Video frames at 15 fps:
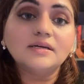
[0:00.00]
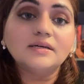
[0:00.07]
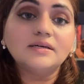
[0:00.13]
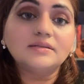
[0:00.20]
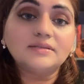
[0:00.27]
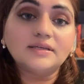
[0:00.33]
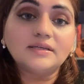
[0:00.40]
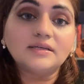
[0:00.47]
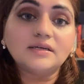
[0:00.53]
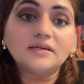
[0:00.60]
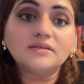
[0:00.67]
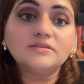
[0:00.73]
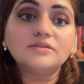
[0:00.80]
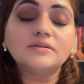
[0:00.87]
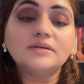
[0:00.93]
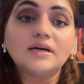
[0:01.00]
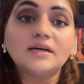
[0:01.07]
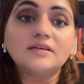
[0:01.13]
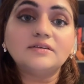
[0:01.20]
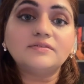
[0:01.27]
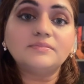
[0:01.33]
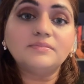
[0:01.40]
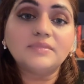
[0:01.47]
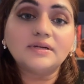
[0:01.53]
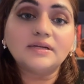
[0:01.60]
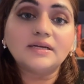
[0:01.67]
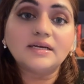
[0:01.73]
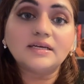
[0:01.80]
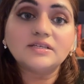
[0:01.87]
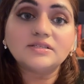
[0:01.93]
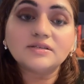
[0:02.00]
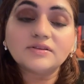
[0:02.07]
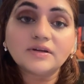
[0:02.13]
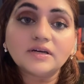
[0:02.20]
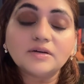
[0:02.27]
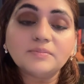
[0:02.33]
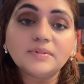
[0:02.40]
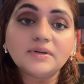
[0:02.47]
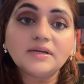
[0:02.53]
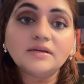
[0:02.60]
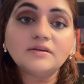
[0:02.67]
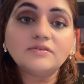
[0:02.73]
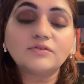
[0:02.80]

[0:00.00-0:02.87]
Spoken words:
data to guide medication therapy